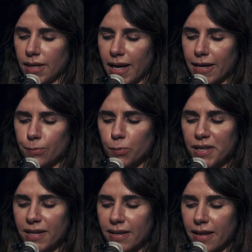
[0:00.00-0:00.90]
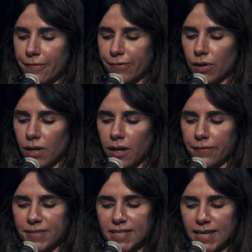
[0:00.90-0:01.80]
Had we never
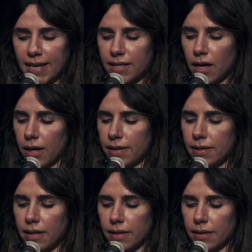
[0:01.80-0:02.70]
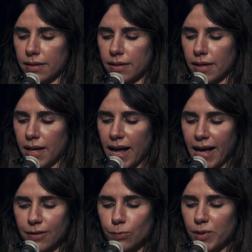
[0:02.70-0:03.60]
loved say kindly,
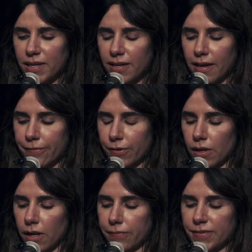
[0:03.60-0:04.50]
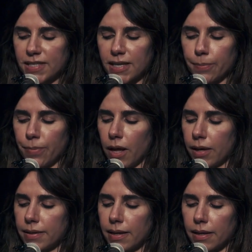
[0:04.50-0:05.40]
had we never loved say
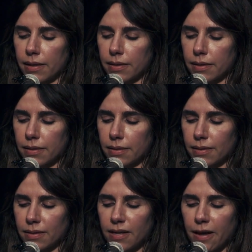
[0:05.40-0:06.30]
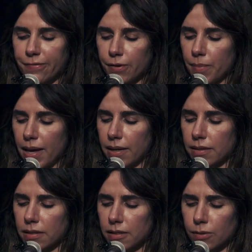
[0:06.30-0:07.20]
blindly, never
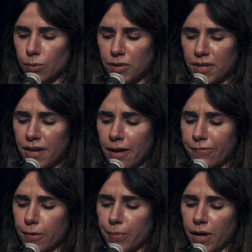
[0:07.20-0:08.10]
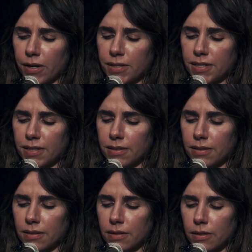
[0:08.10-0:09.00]
met or never parted,
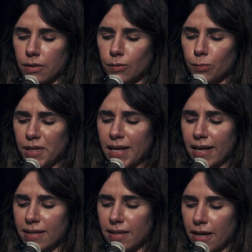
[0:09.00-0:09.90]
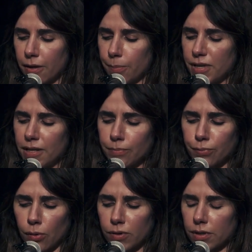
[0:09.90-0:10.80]
we had ne'er been
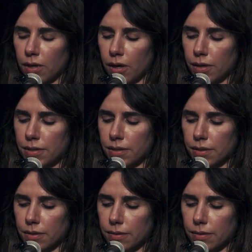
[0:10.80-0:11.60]
broken-hearted.